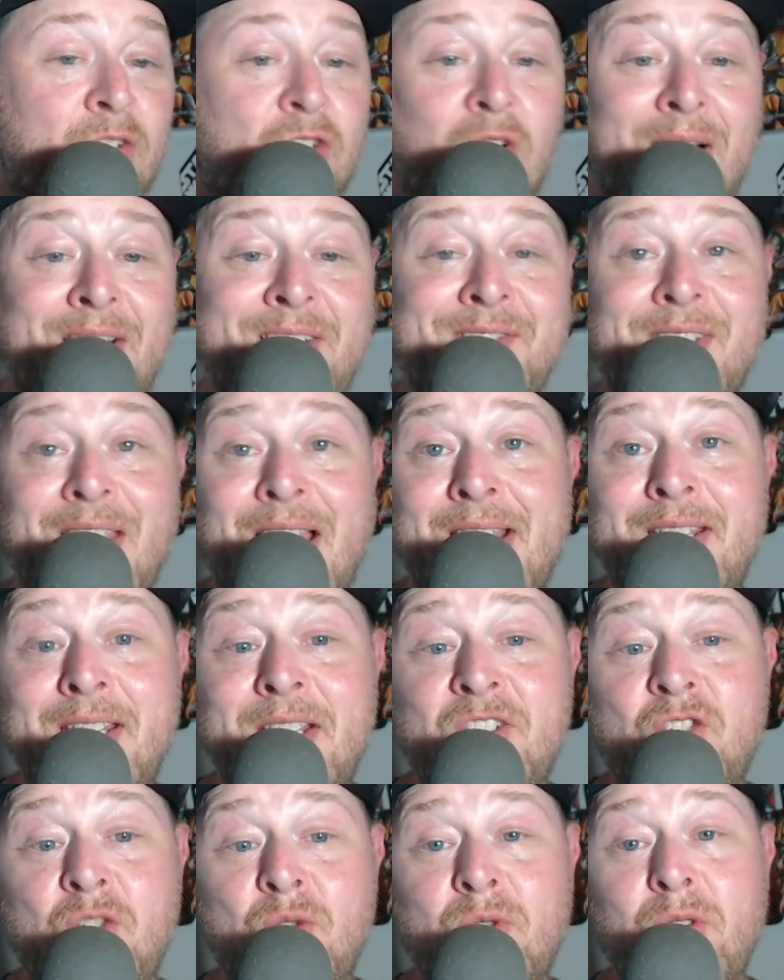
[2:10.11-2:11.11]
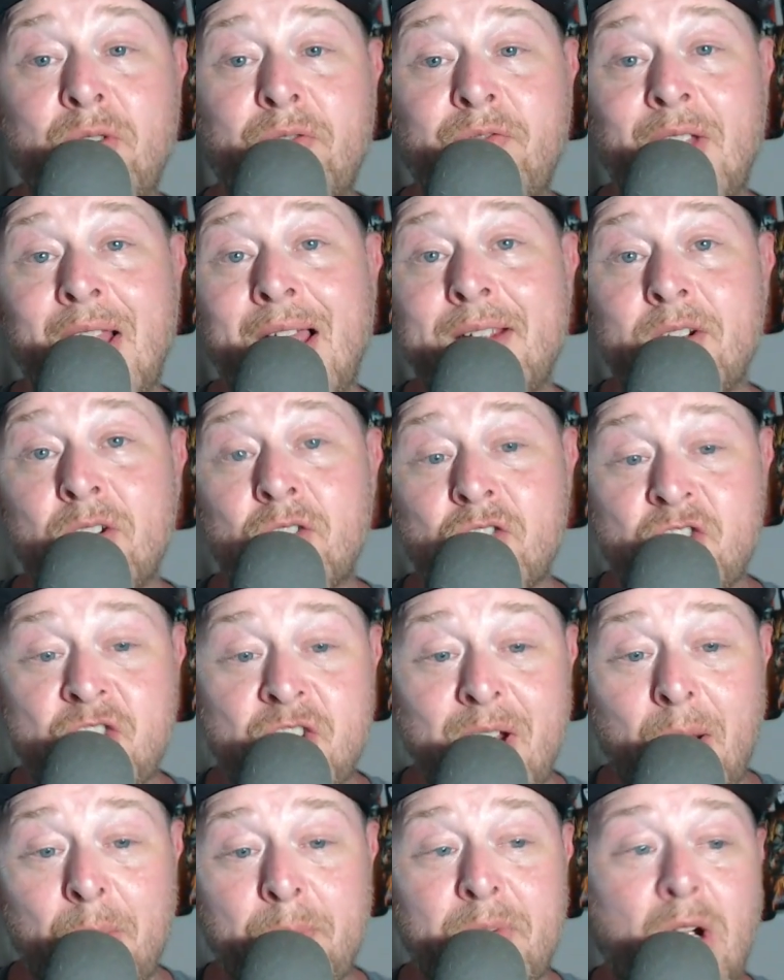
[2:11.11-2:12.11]
Trace, I need you to fly your
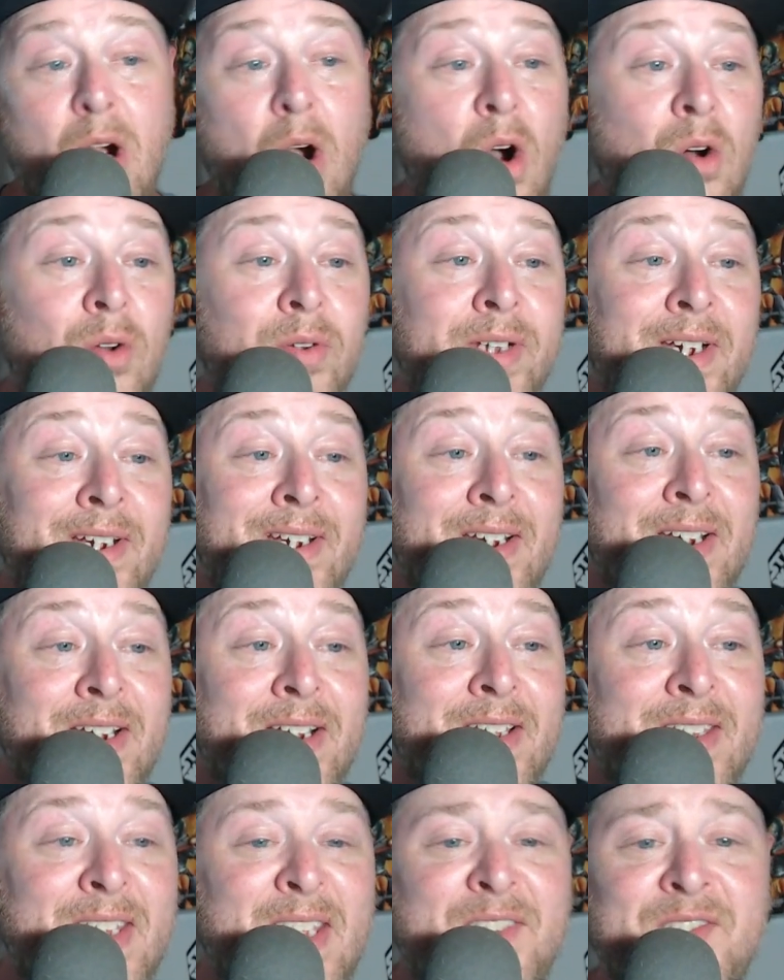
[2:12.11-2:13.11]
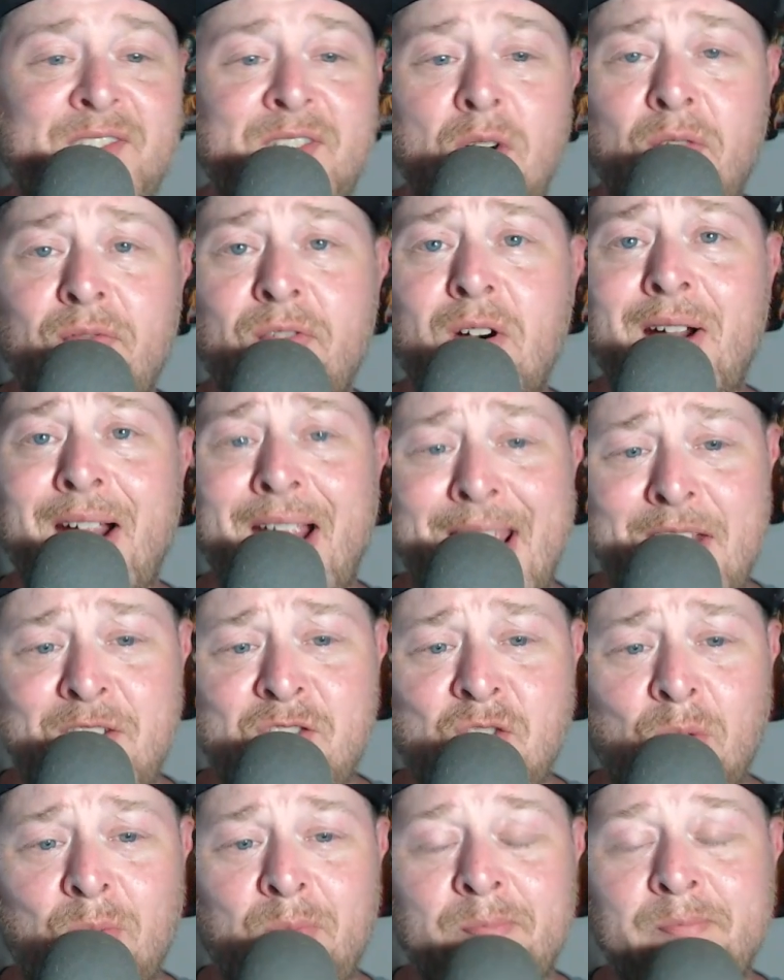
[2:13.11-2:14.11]
ship called the Silver
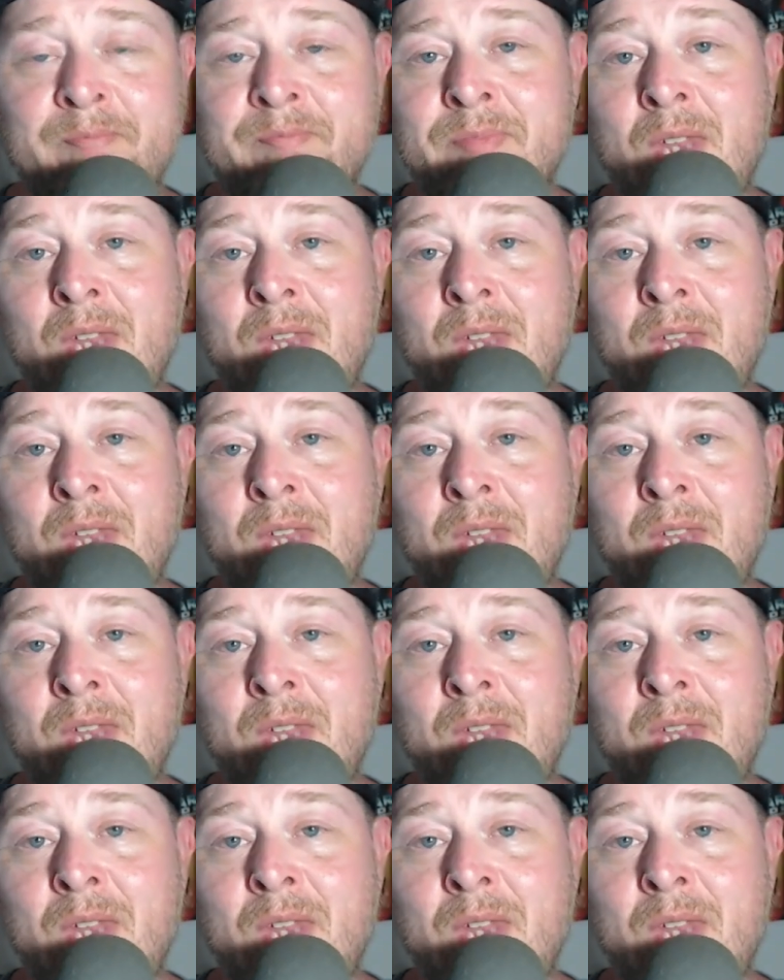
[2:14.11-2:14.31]
Angel."